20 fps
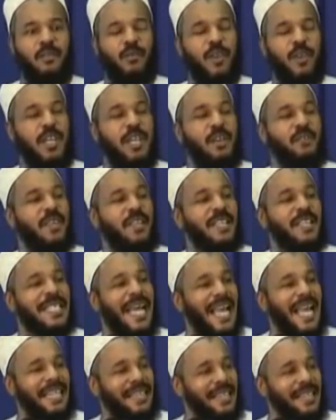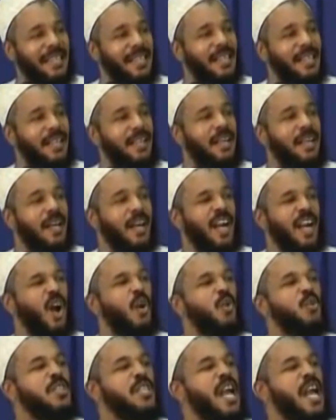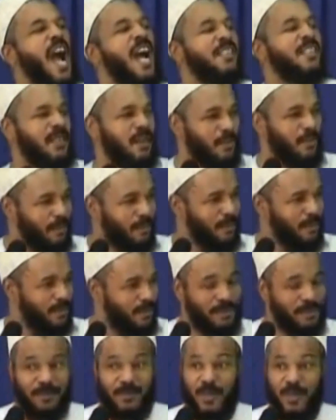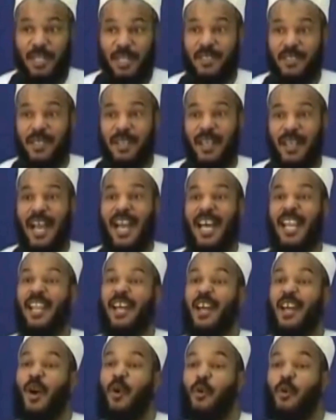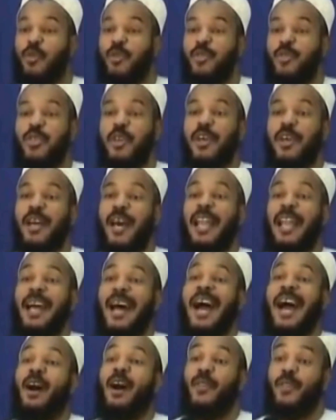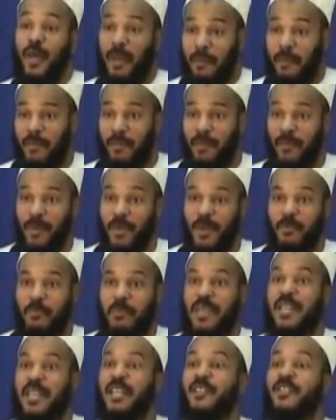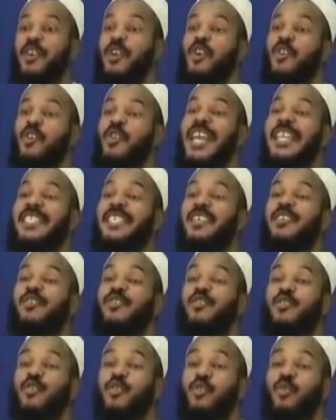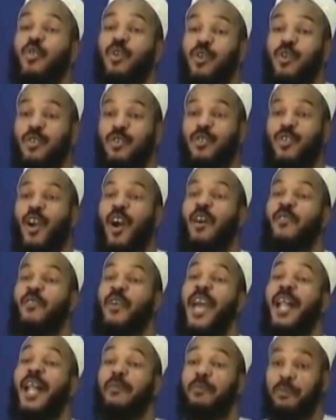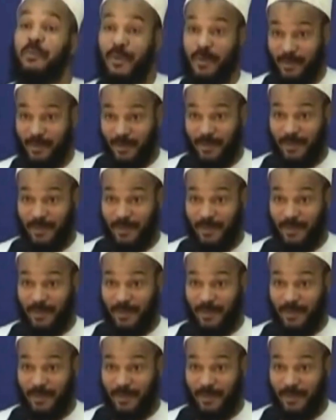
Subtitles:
we're given the title Ghawsi Azam, right? Al-Ghawth al-A'zam, meaning the greatest source of help,